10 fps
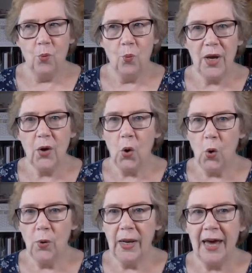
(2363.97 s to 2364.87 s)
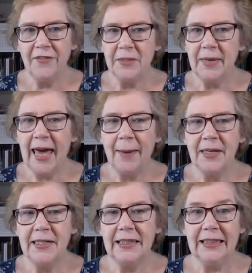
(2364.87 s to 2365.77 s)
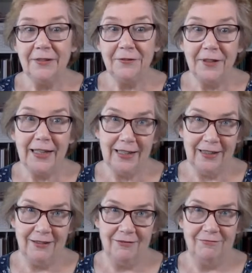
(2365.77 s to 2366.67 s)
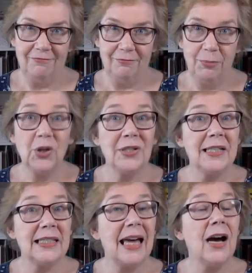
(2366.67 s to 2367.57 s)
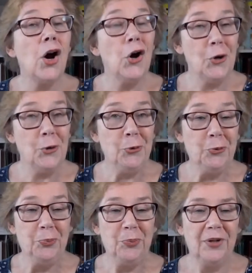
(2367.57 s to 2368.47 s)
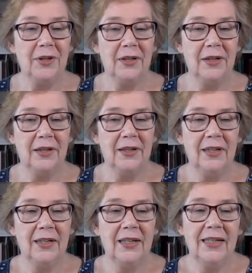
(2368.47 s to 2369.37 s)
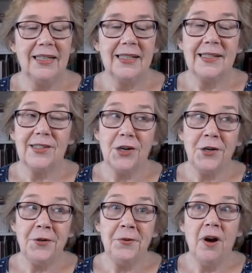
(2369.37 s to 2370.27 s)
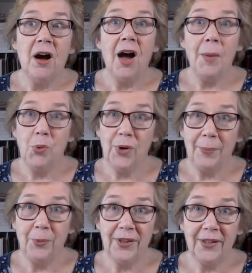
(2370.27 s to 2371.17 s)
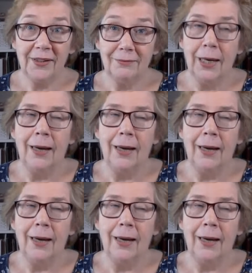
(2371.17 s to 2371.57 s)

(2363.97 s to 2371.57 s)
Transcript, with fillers: We all have to be happy to live here because it's our home. So I put up with it.